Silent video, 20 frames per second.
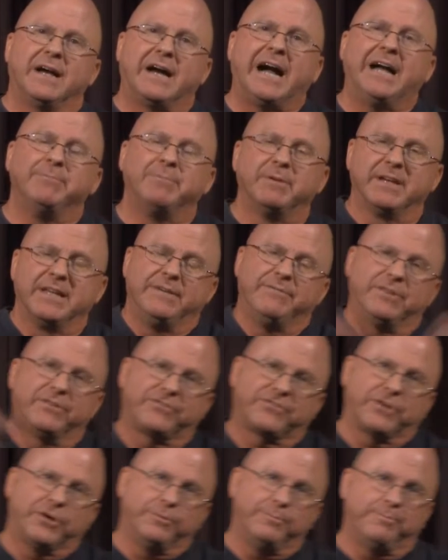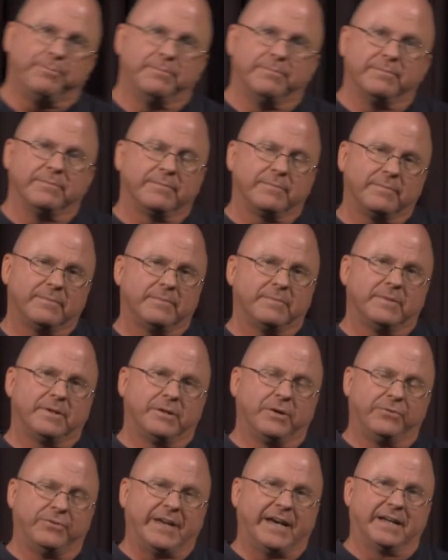I believe the scope
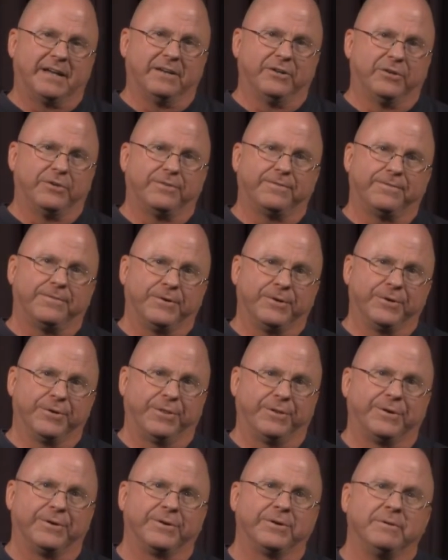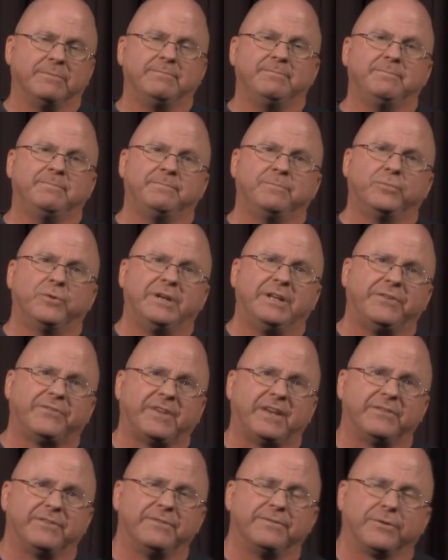goes out a little further when he
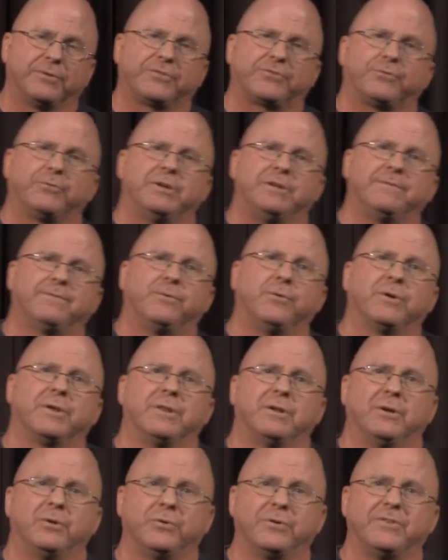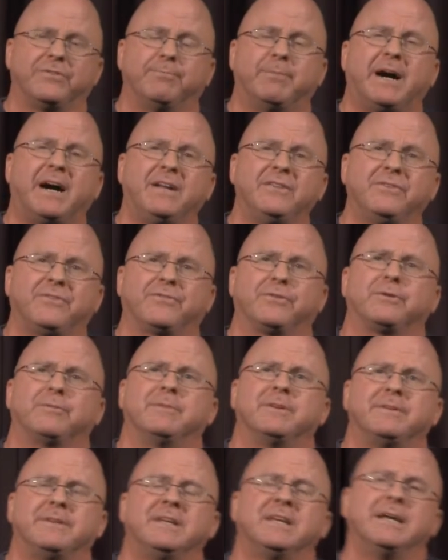says in verse 24, the Lord's
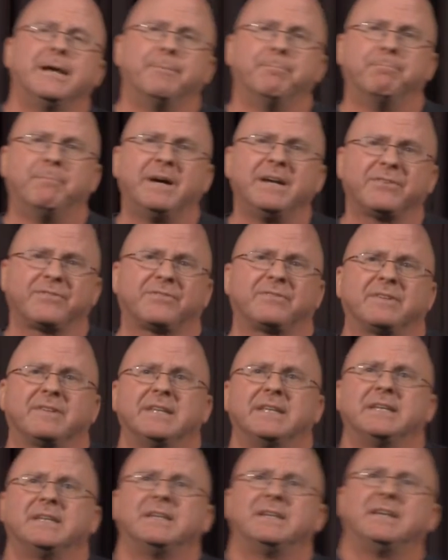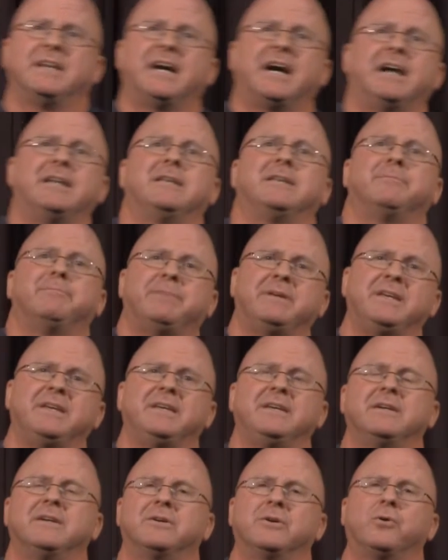bondservant must not
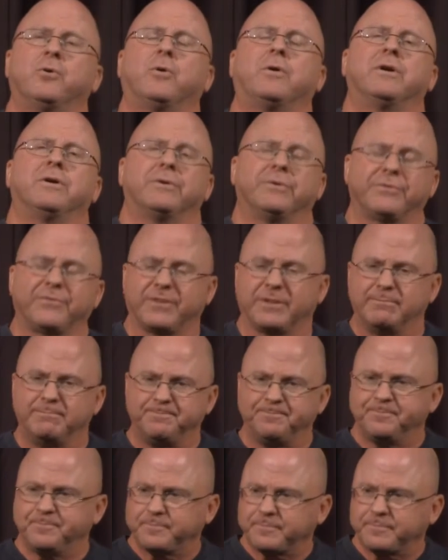be quarrelsome.